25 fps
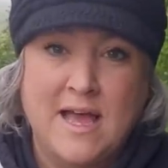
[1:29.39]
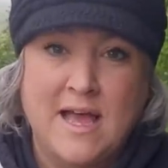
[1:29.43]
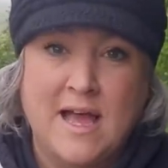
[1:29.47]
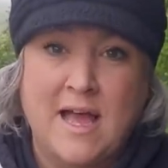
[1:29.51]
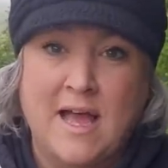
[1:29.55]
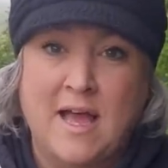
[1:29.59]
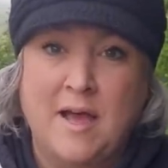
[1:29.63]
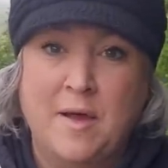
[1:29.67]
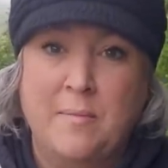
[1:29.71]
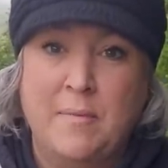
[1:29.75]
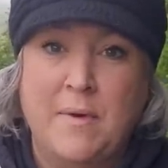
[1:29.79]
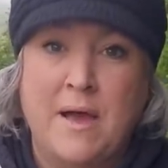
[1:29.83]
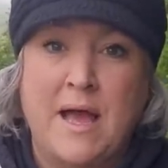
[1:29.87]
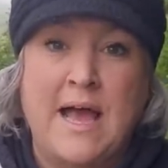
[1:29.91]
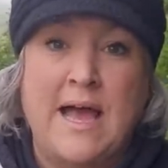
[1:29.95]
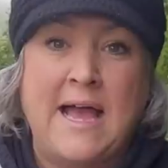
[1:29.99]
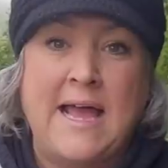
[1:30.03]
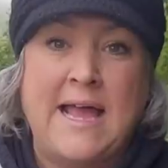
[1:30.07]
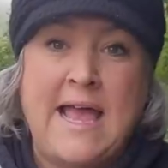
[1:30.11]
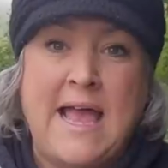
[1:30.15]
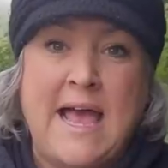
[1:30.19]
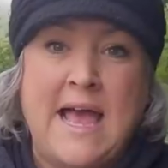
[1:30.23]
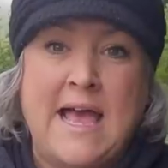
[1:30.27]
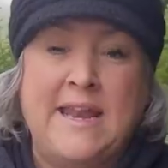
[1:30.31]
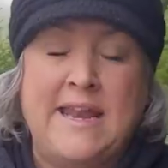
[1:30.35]

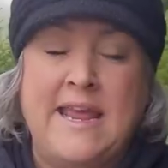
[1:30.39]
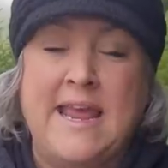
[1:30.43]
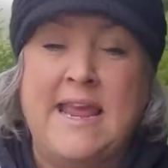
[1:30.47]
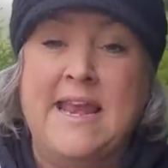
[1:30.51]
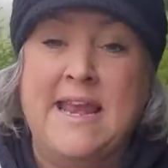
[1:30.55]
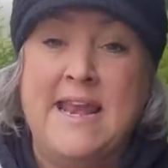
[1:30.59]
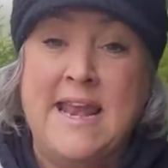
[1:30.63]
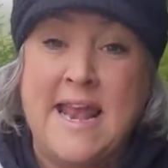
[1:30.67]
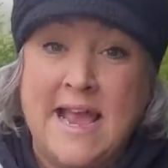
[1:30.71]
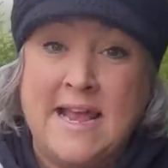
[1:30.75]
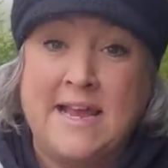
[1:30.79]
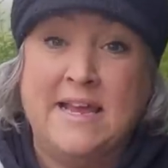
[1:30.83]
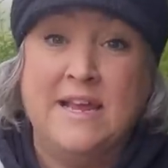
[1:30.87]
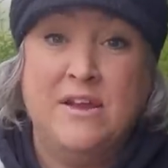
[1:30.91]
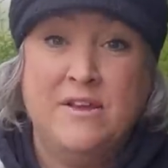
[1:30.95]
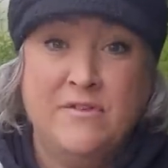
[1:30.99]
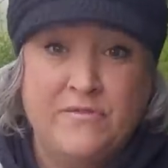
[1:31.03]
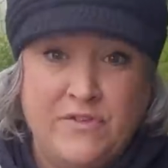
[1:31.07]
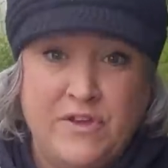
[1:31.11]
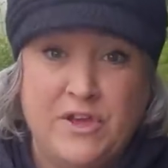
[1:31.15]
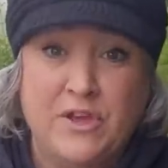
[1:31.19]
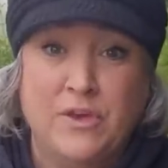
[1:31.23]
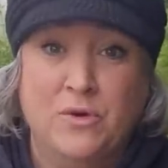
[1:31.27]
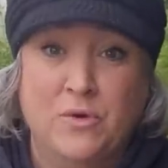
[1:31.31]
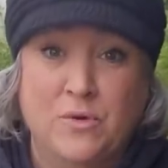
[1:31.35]
I had a
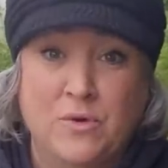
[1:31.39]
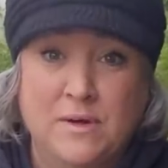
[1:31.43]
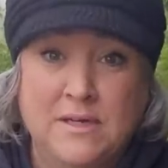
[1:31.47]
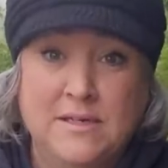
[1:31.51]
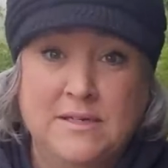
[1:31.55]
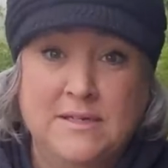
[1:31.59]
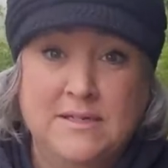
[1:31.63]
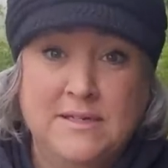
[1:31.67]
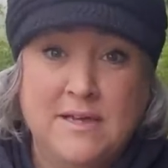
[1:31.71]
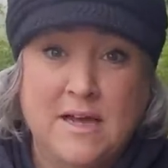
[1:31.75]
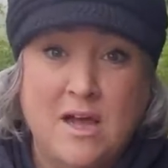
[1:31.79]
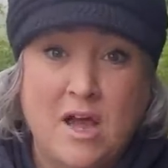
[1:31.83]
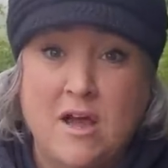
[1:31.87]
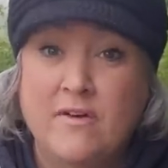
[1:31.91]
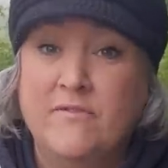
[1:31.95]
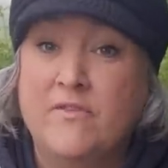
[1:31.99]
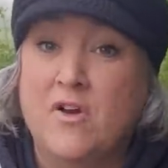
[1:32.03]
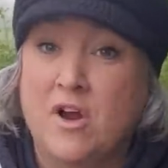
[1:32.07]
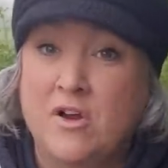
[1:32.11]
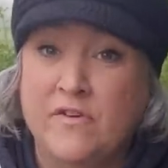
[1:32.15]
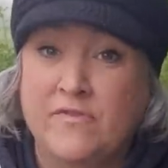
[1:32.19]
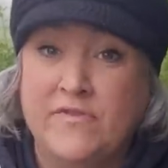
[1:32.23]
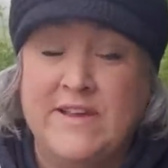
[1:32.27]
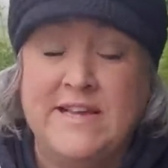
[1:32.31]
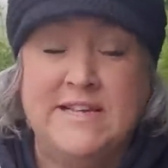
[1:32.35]
negative view of
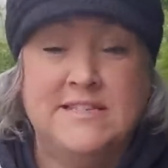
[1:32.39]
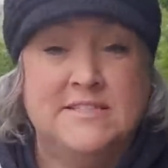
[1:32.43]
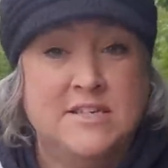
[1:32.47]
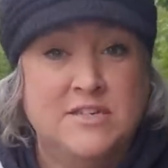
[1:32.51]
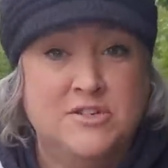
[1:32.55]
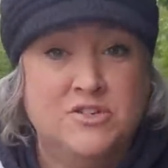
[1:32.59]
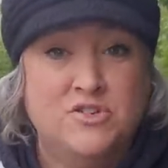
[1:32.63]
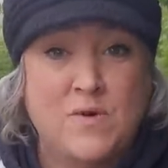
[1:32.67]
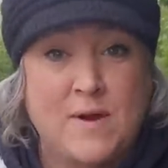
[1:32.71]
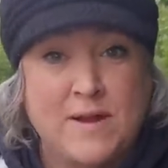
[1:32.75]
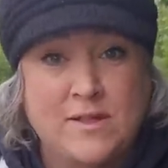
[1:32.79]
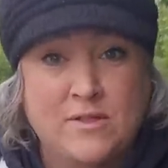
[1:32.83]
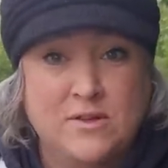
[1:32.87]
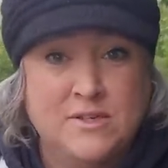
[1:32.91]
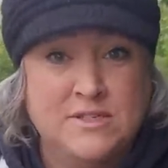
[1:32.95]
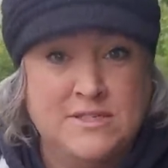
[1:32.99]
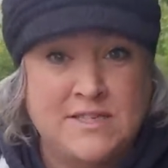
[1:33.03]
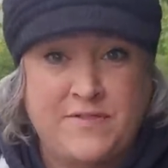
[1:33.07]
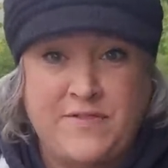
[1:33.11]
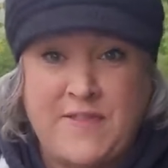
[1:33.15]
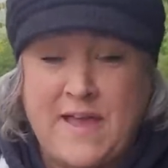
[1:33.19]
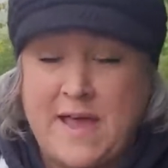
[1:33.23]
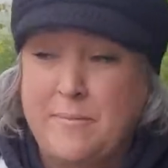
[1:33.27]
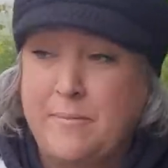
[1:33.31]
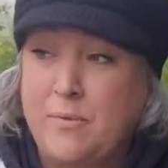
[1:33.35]
RVs and trailers
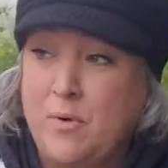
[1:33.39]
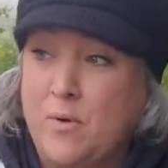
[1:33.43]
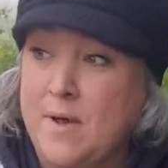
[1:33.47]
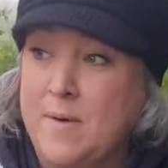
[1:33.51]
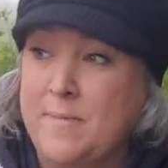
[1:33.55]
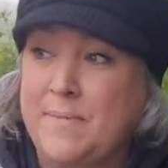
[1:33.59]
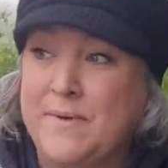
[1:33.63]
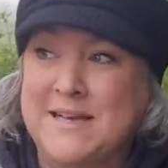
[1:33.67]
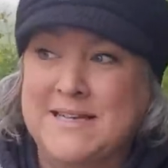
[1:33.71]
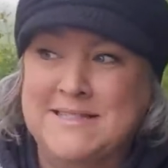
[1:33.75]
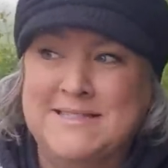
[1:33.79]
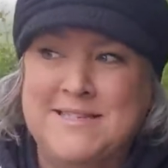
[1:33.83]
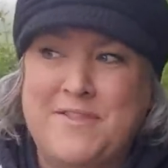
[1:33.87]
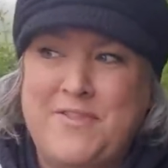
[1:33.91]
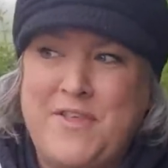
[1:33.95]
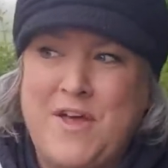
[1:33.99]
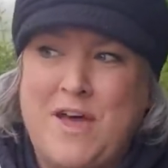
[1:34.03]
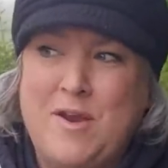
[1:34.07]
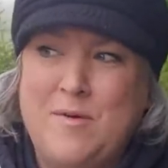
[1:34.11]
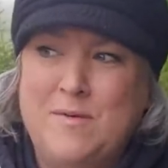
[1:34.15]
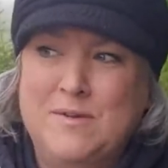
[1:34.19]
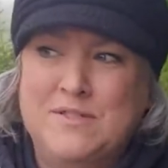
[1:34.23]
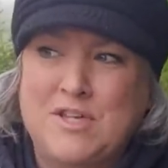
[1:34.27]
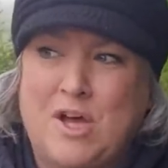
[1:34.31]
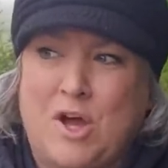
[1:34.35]
at that point because I
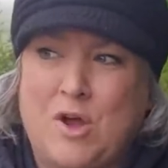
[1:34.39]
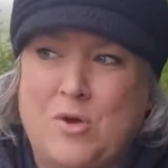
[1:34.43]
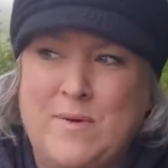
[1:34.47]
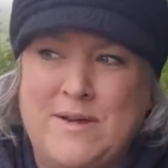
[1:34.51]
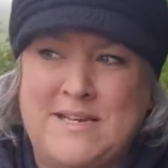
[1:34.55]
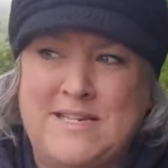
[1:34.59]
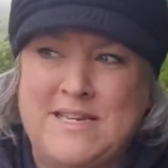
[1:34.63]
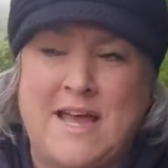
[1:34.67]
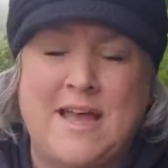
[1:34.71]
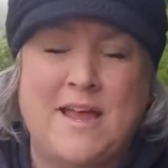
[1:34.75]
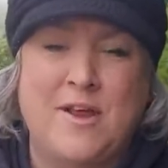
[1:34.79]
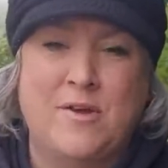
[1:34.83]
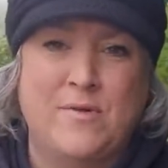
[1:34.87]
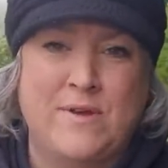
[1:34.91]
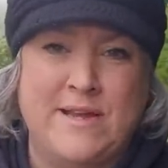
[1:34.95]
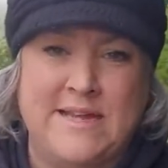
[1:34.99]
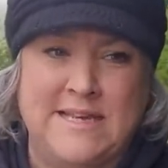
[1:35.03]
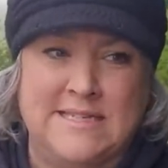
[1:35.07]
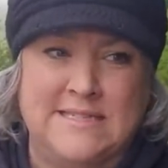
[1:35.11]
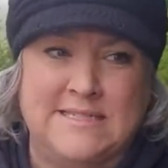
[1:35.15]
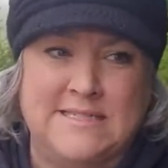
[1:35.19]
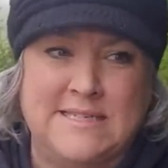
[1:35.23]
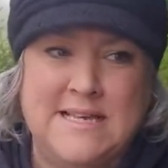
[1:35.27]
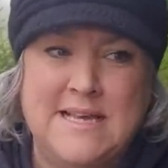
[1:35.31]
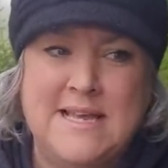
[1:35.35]
thought it was all
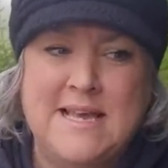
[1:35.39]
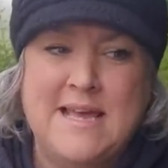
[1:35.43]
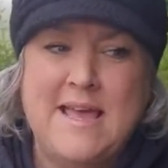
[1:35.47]
retirees,